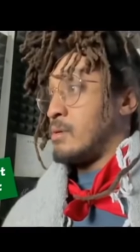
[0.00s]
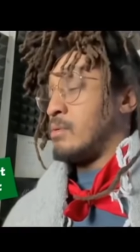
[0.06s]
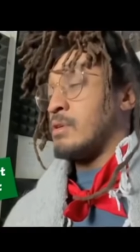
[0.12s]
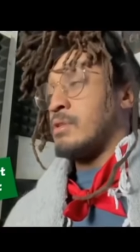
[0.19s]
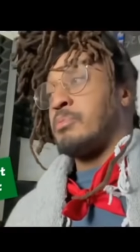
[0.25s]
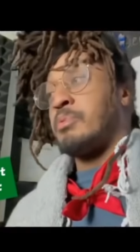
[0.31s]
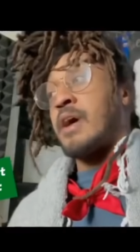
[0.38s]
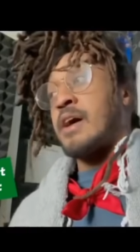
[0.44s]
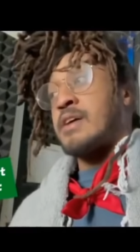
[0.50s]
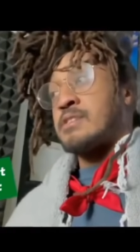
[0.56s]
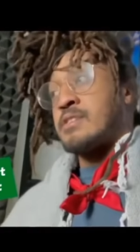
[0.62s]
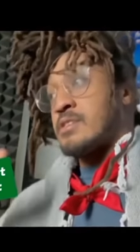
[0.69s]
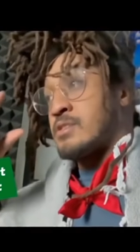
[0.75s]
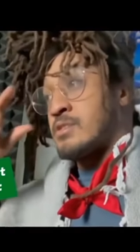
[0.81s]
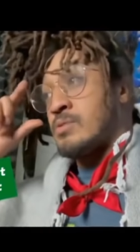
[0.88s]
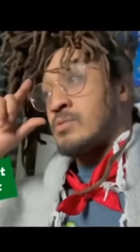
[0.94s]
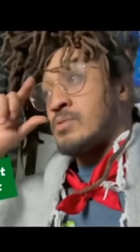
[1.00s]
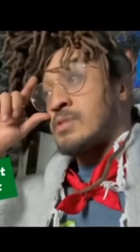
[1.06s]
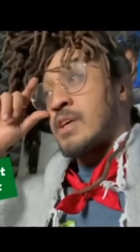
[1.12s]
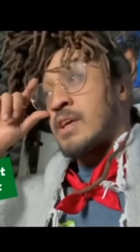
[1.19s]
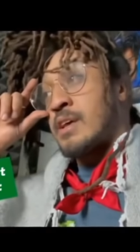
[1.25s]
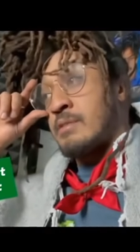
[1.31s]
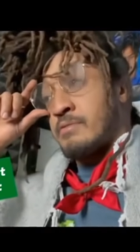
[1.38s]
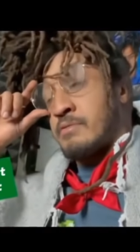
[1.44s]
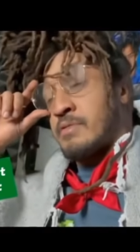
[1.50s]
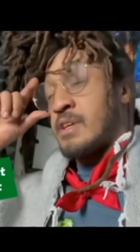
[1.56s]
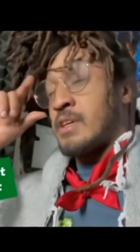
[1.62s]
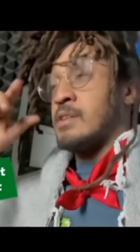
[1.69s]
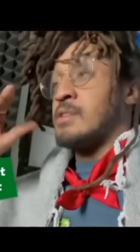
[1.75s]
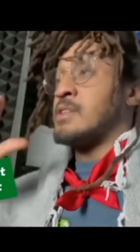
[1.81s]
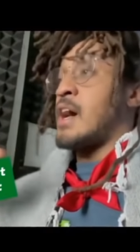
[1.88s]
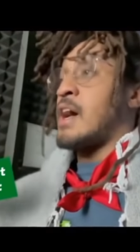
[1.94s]
the prize is you saved the
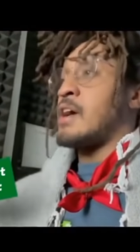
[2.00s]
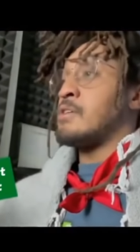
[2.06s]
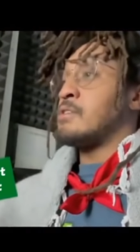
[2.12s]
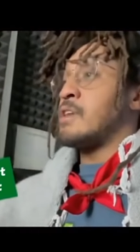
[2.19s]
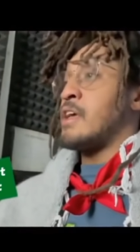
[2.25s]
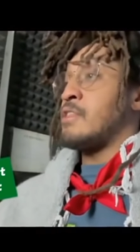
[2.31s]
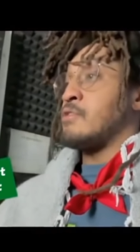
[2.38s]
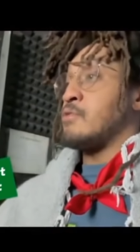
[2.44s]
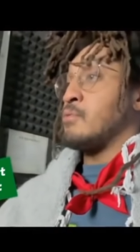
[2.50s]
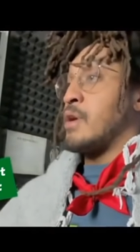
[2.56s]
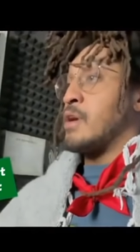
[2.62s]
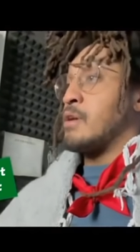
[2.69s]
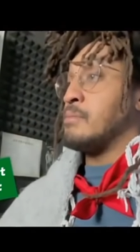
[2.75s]
entire Nether Realm.